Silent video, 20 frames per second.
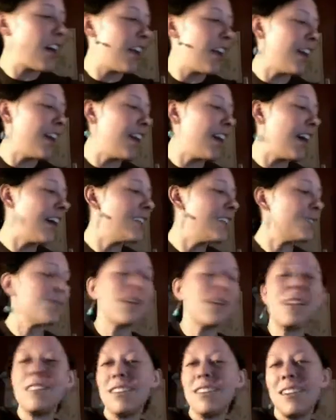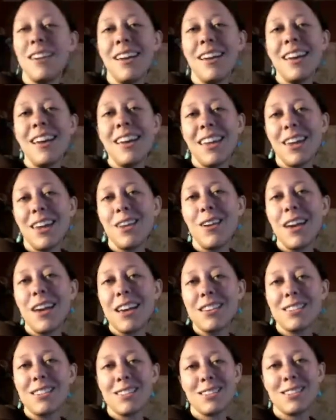I just wanted to get you guys
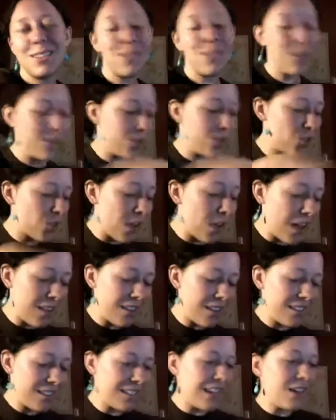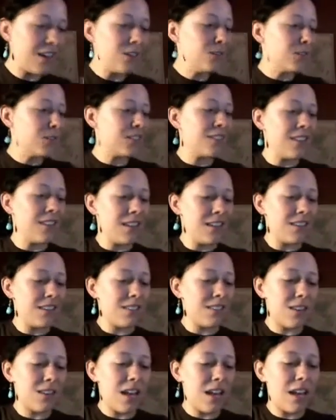to try this out. It's kind
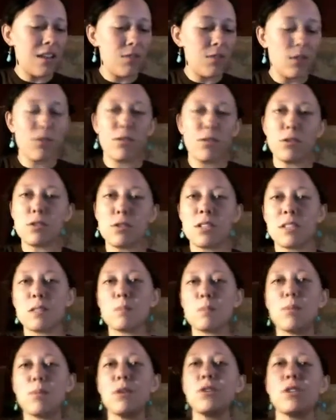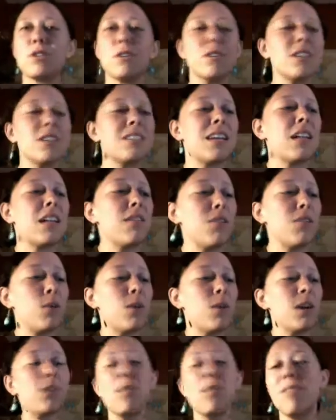of your first exposure to telephone wire
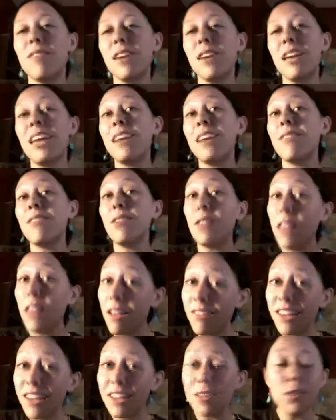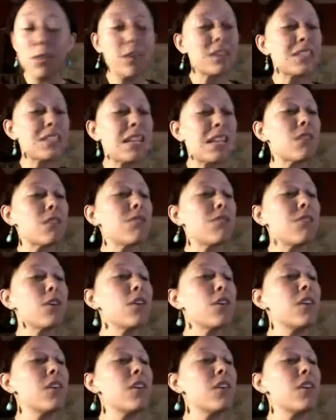weaving. And if you love it, you can take it further.